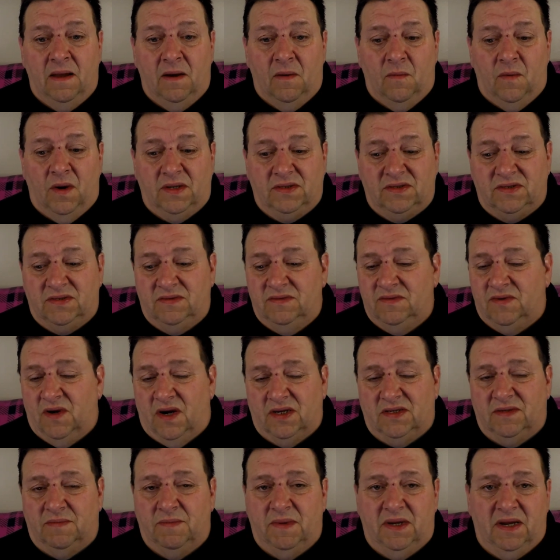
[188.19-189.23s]
Which,
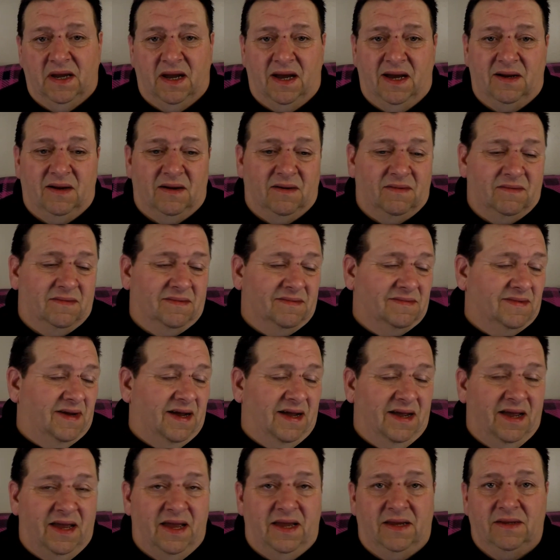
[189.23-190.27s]
trust me,
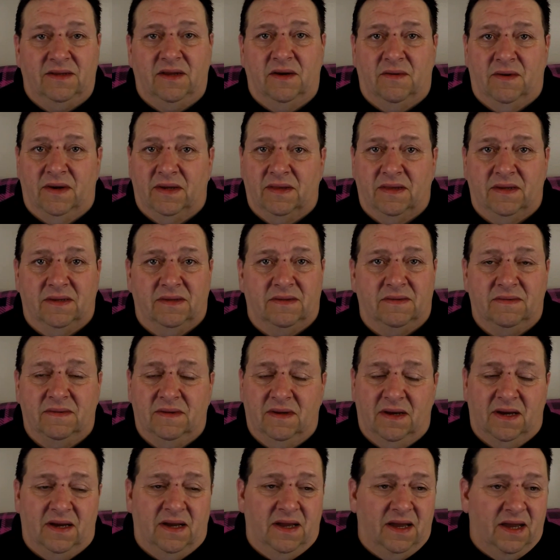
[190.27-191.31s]
I hate doing that.
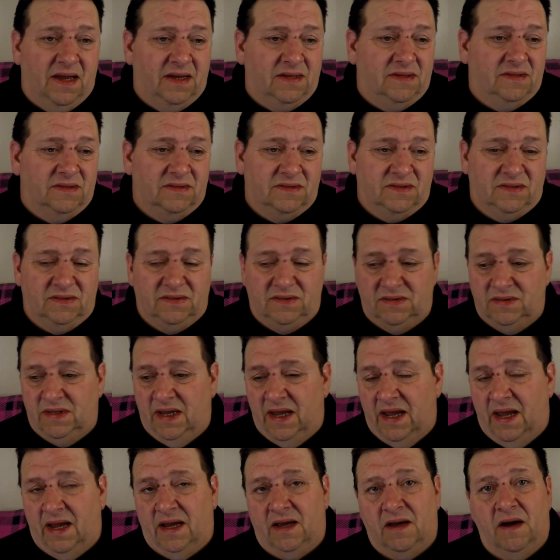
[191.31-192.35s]
I hate
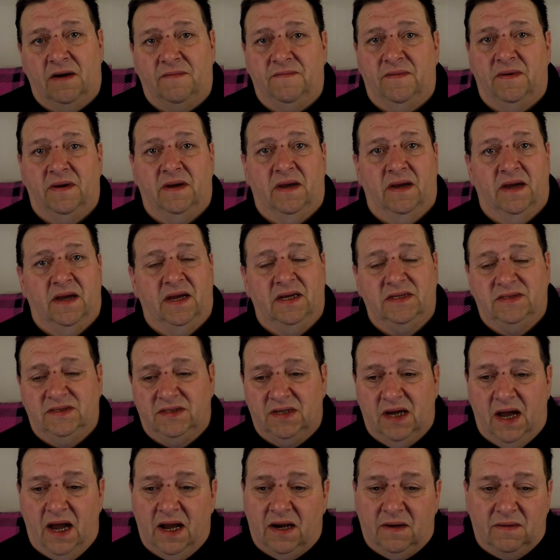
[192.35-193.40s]
handcuffing, I hate
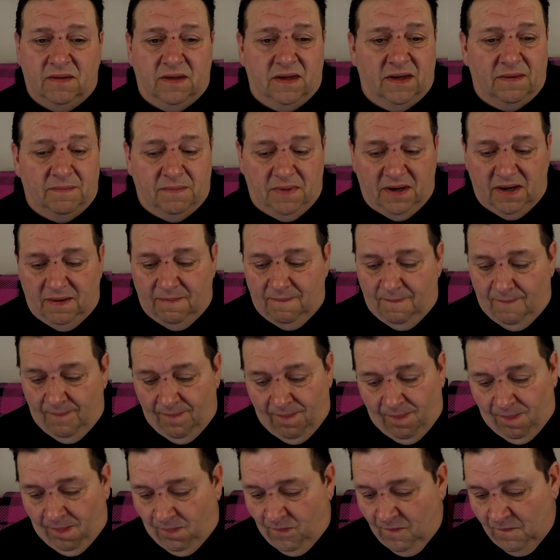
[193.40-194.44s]
shackling, but
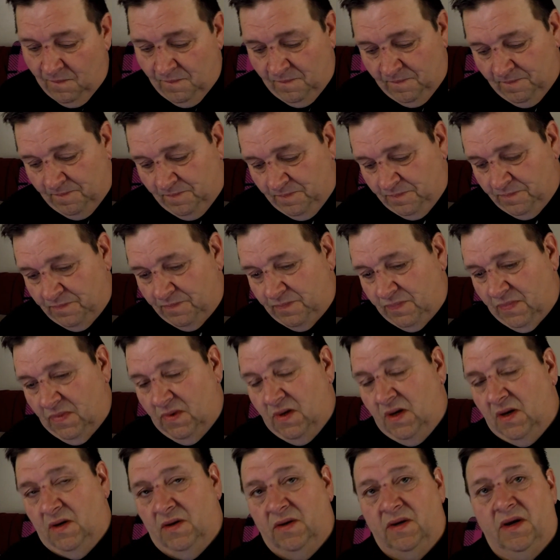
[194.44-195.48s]

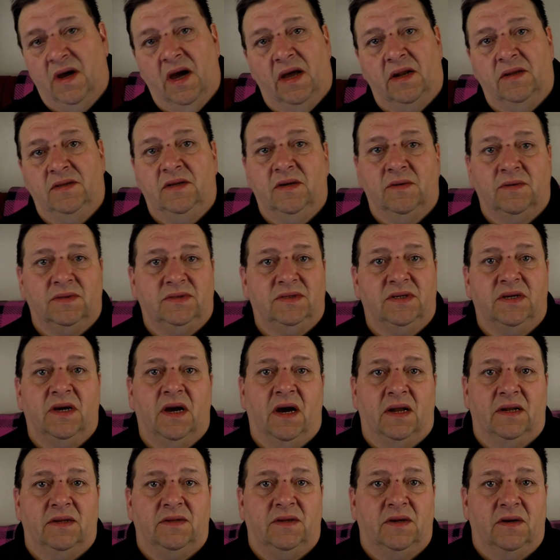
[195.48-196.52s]
you know, you gotta do what you
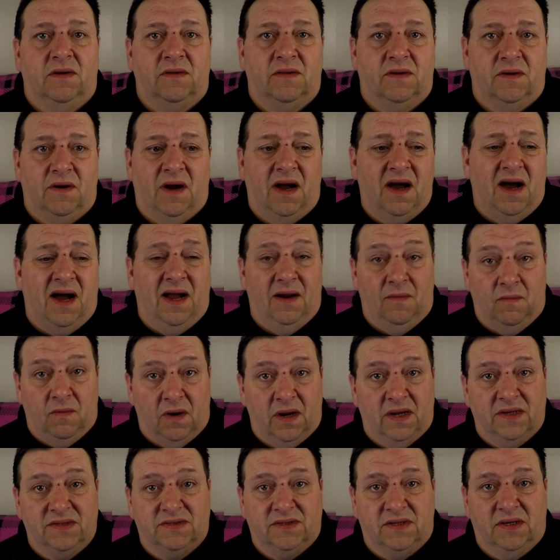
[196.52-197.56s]
gotta do. They're a high
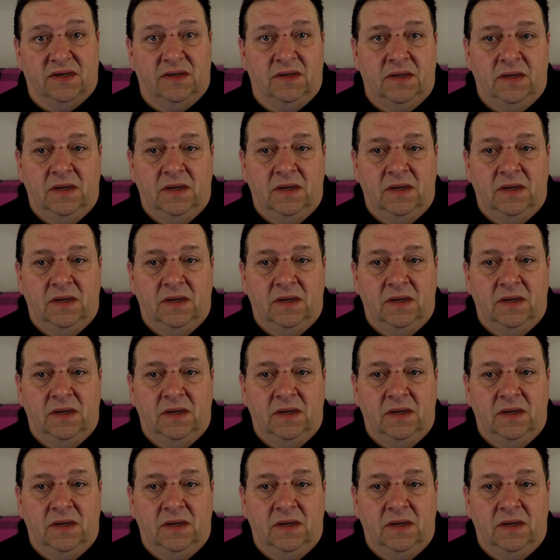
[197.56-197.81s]
risk.